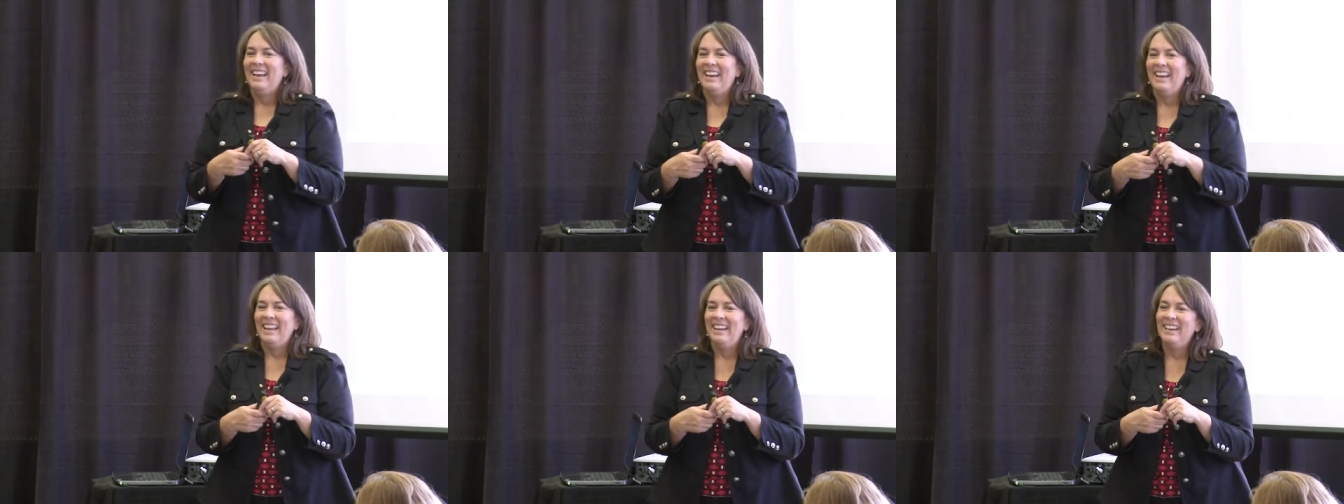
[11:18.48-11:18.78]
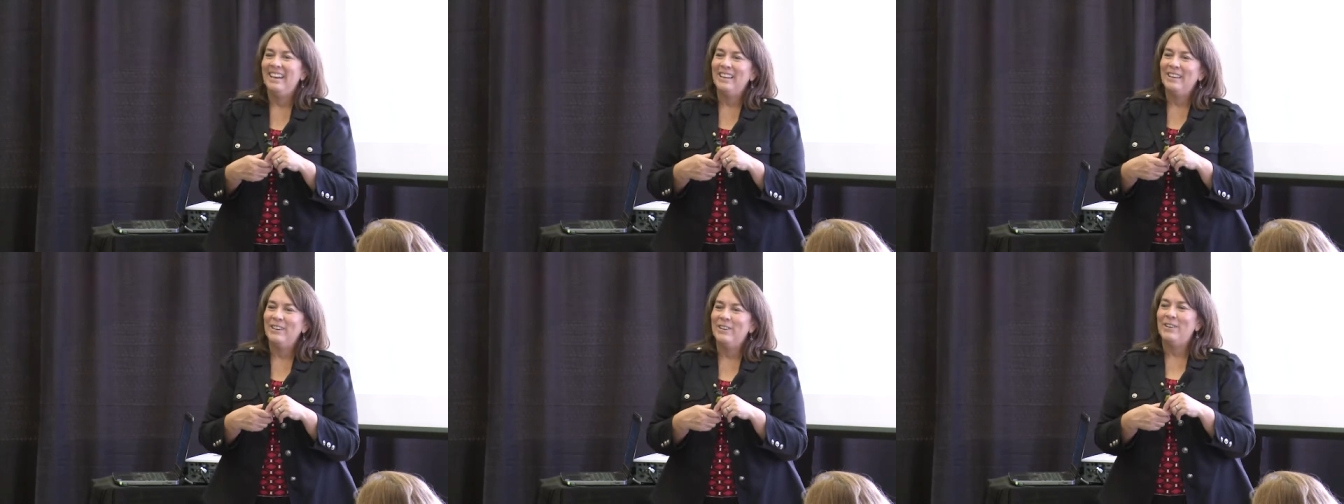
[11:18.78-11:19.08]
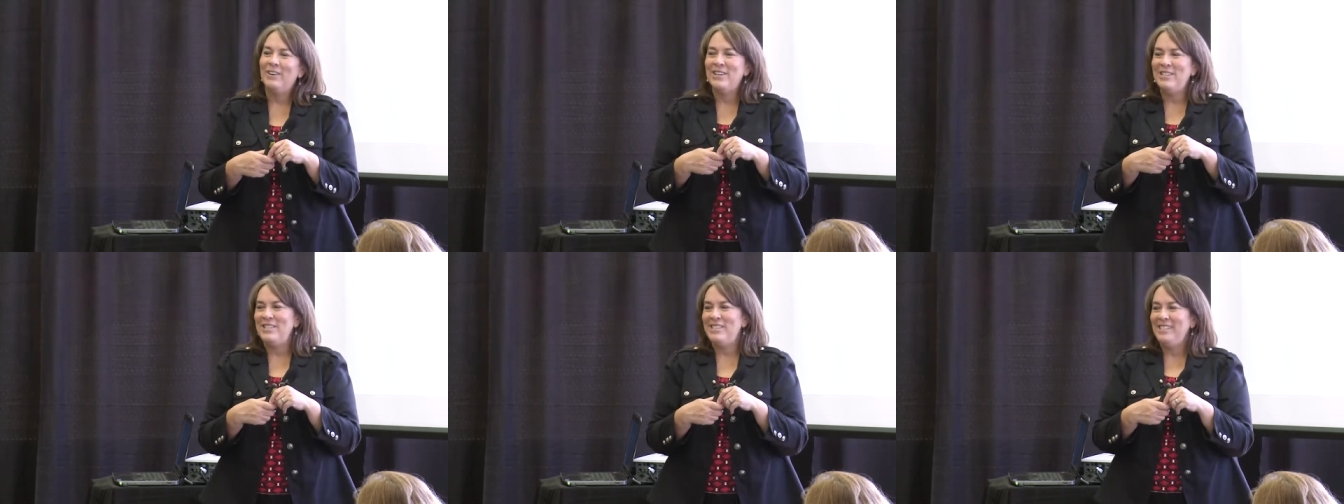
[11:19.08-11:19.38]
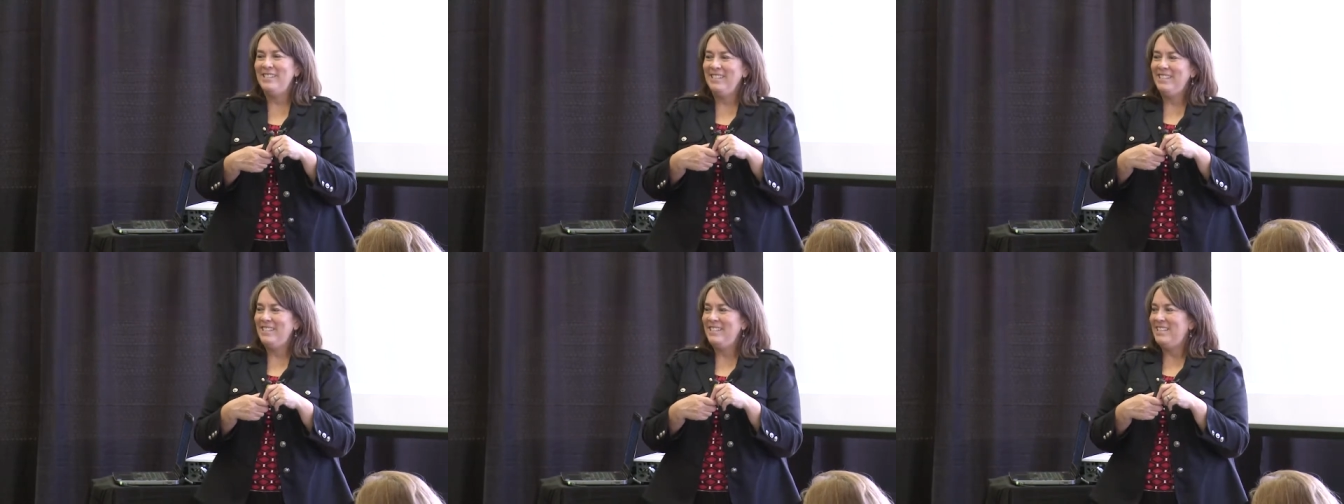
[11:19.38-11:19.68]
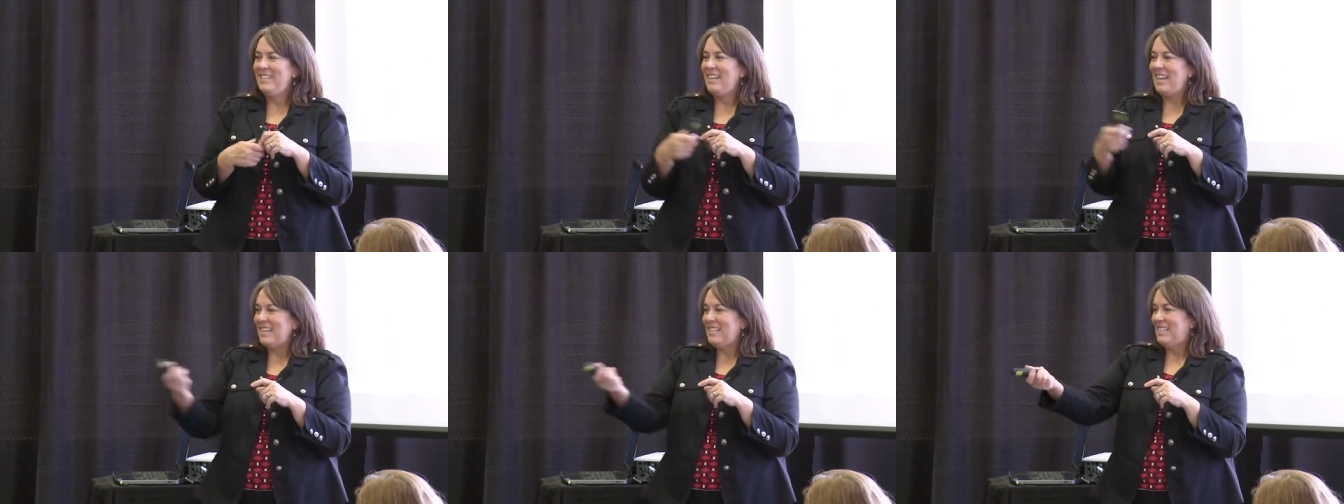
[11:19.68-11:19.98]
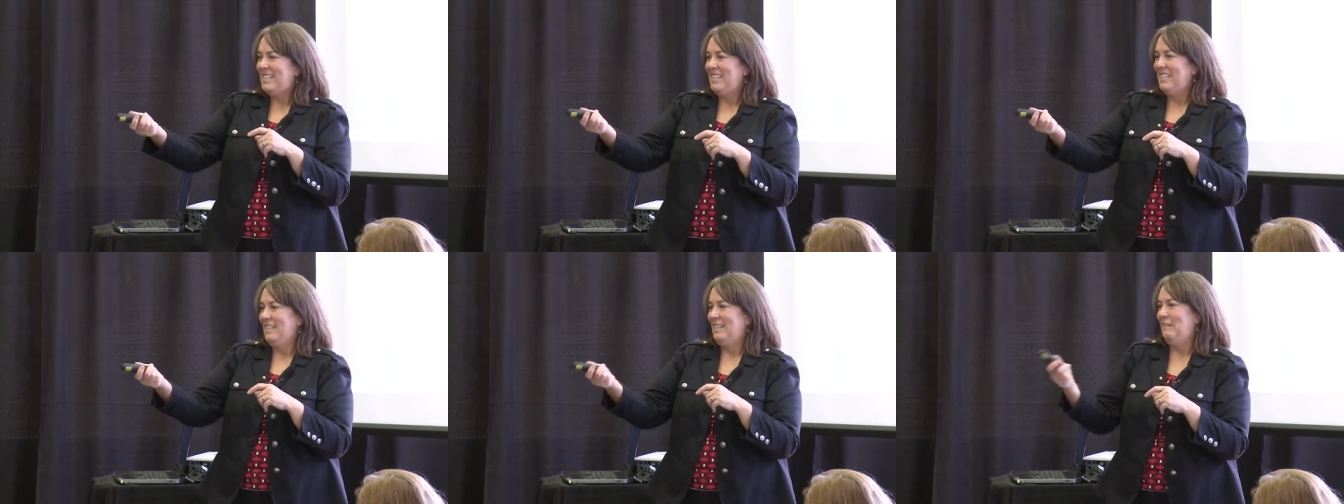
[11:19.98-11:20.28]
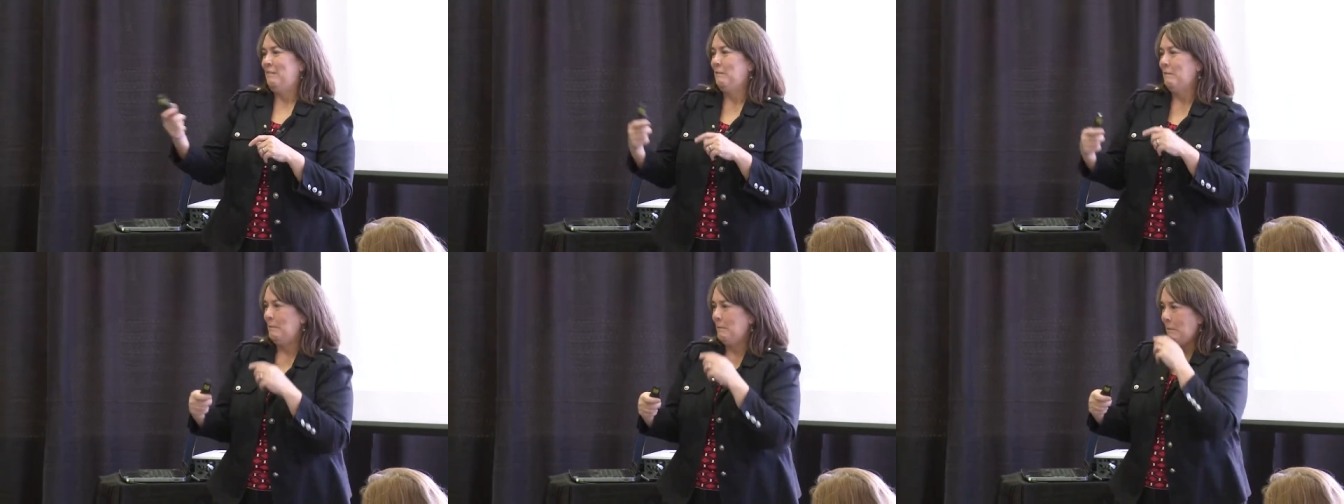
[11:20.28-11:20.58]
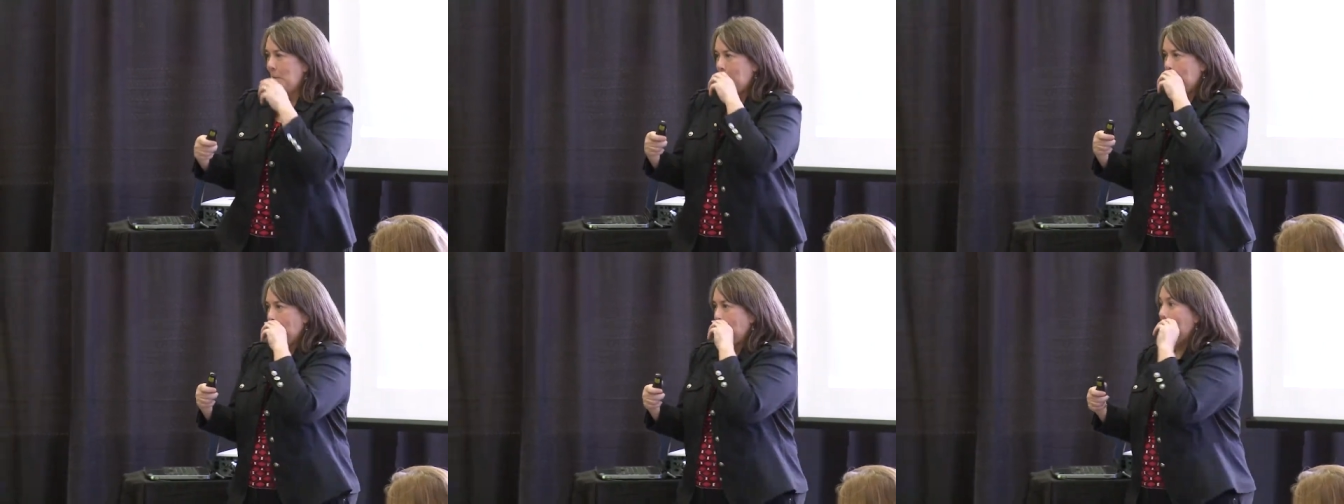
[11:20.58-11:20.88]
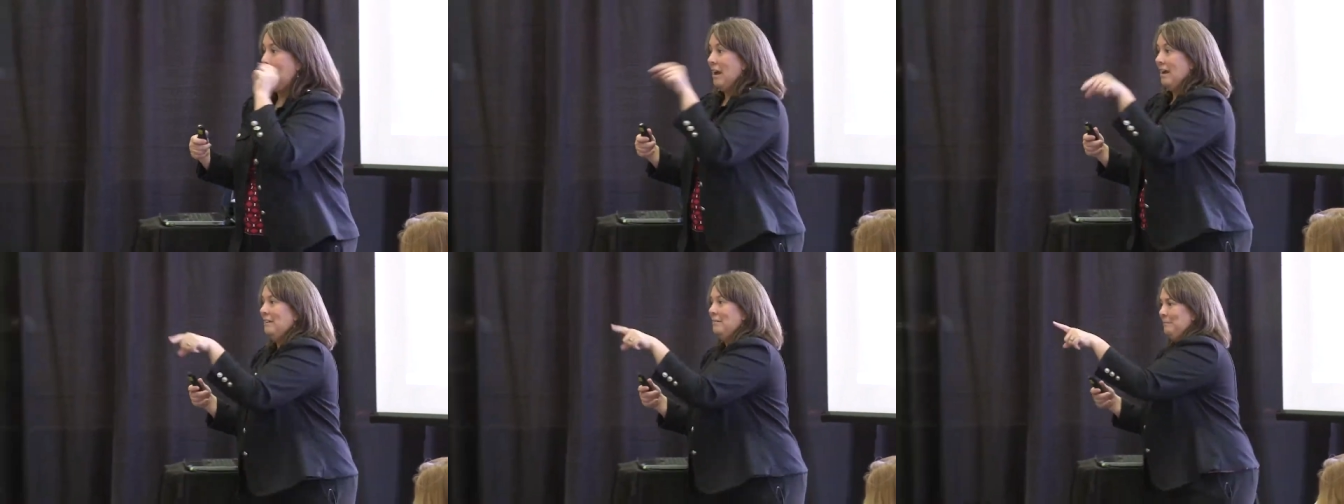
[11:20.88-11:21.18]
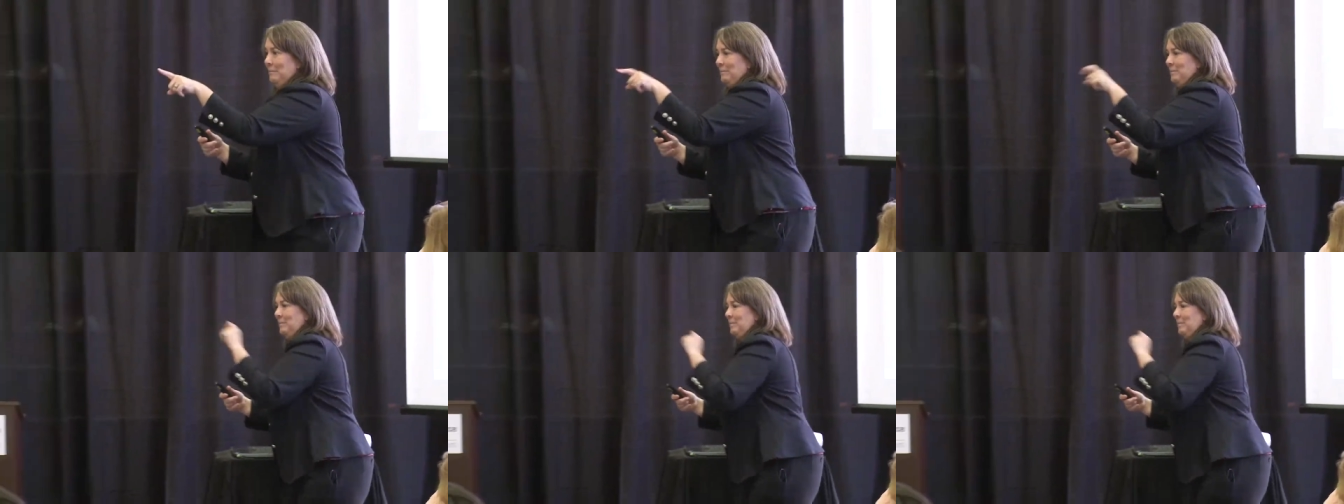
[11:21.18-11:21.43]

any other questions? Yes? You mentioned,